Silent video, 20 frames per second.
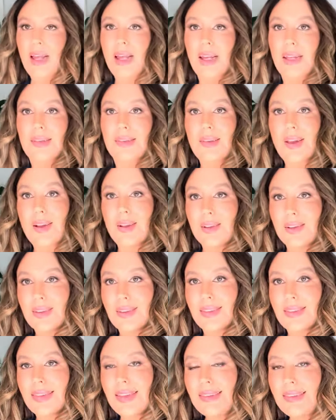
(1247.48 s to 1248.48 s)
So
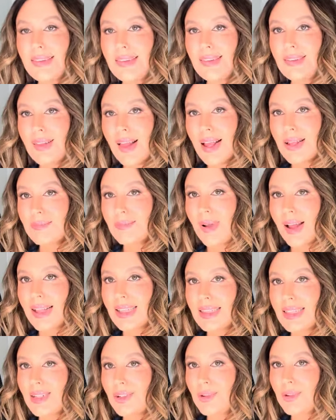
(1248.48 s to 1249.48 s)
this is like my
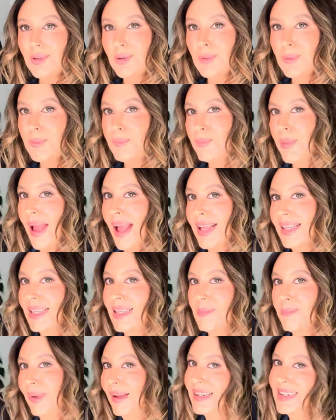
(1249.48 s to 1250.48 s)
little
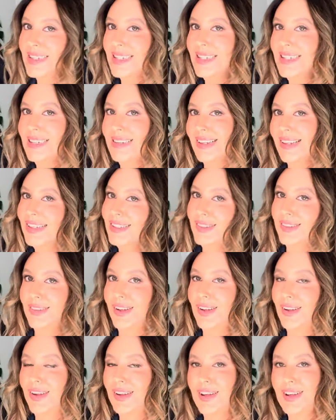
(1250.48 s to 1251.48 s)
Peggy Bundy
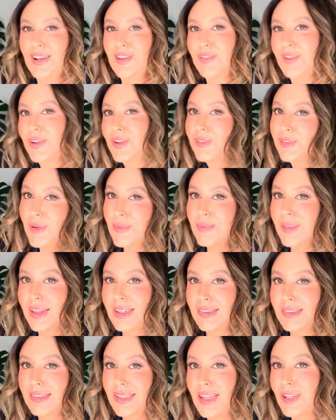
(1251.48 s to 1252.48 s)
t-shirt. I don't know if you're from
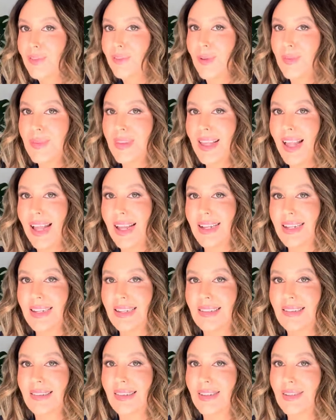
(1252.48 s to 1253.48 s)
a kid from the
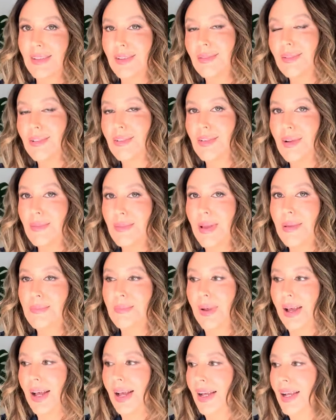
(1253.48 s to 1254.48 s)
80s, then you will
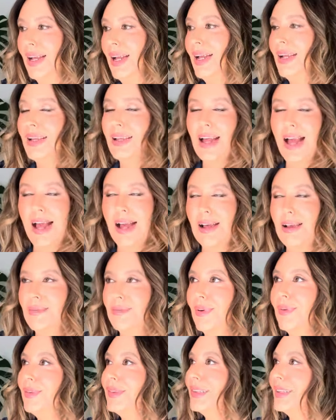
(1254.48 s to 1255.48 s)
remember.
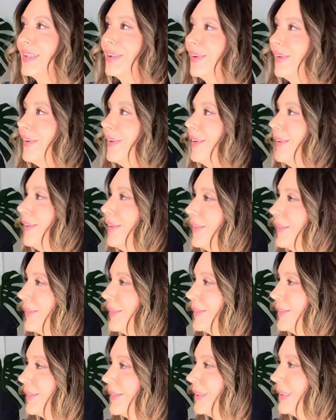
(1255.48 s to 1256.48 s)
What was it
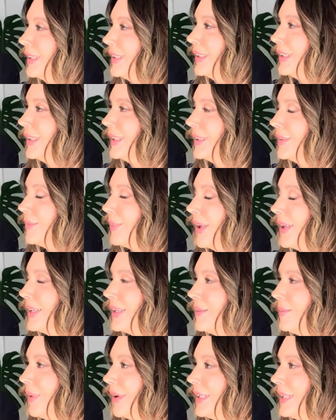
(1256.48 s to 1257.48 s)
called?
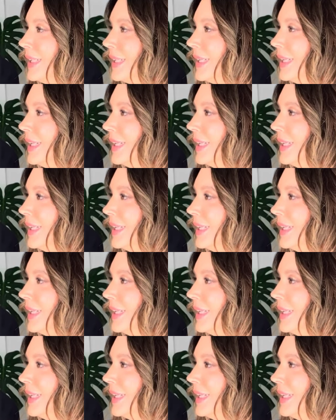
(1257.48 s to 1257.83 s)
Peggy Bundy.